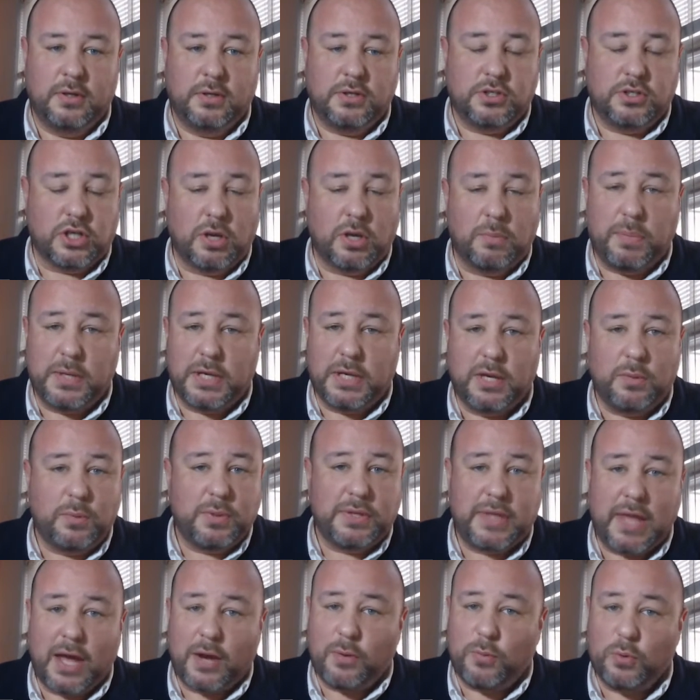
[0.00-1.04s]
Jumping in
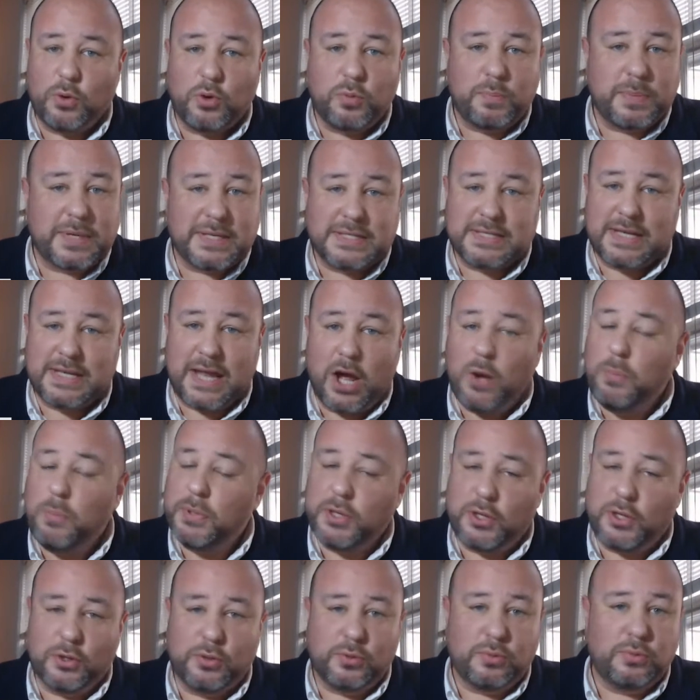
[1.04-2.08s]
with that group isn't
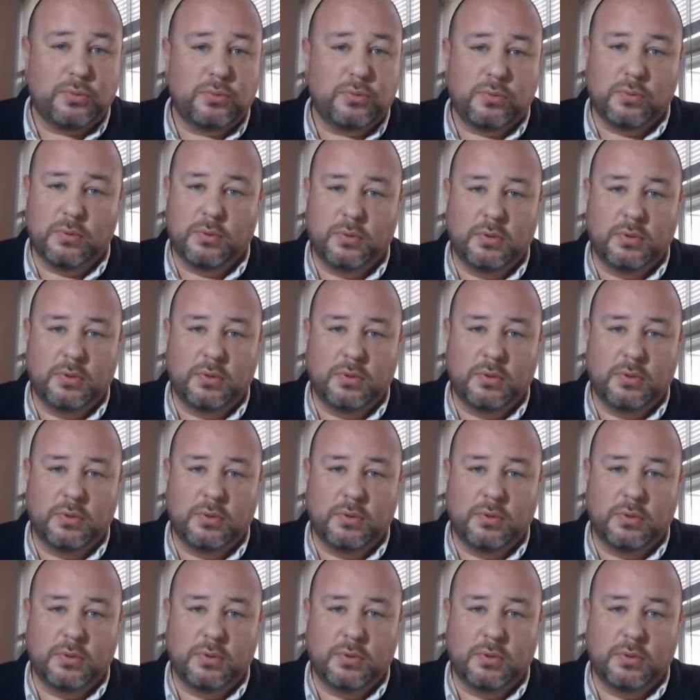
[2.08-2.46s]
helping you.